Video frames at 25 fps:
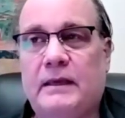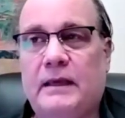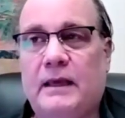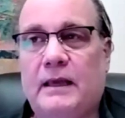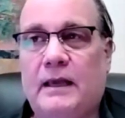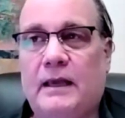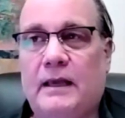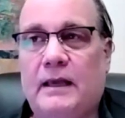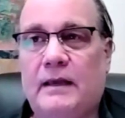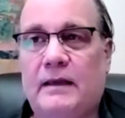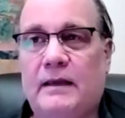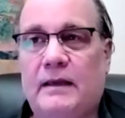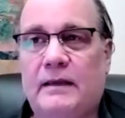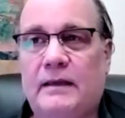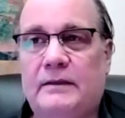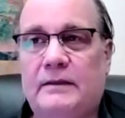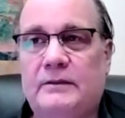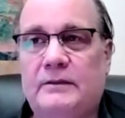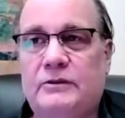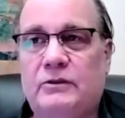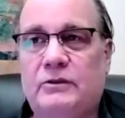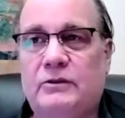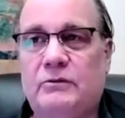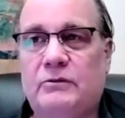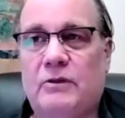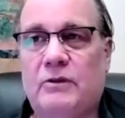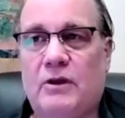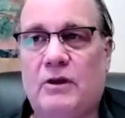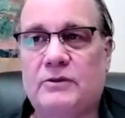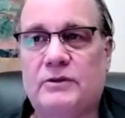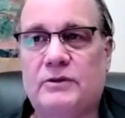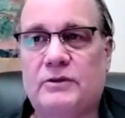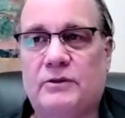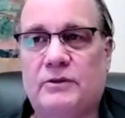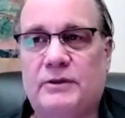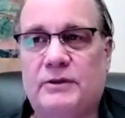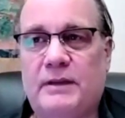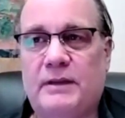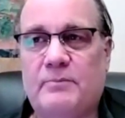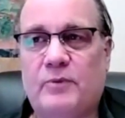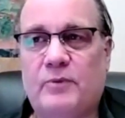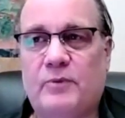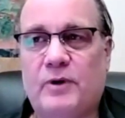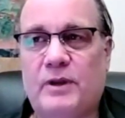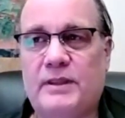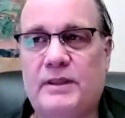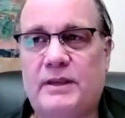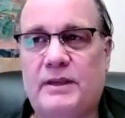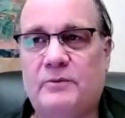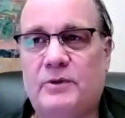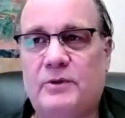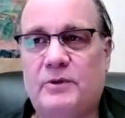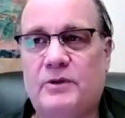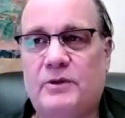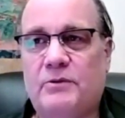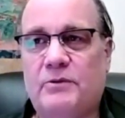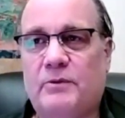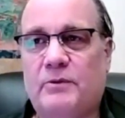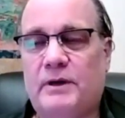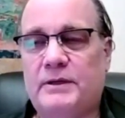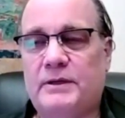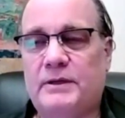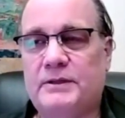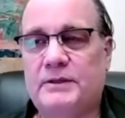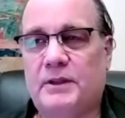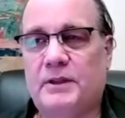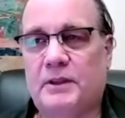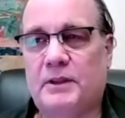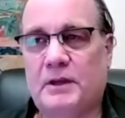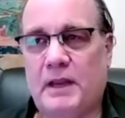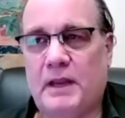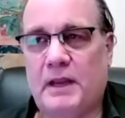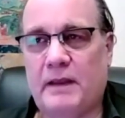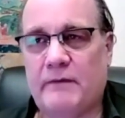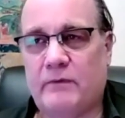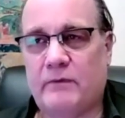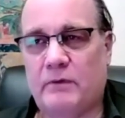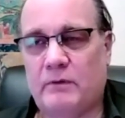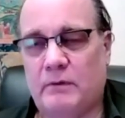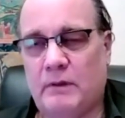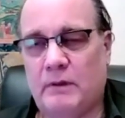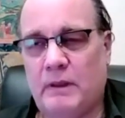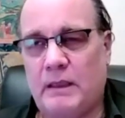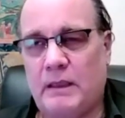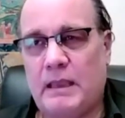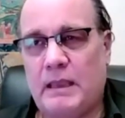Uh, do long, slow, deep breathing with your awareness on the navel,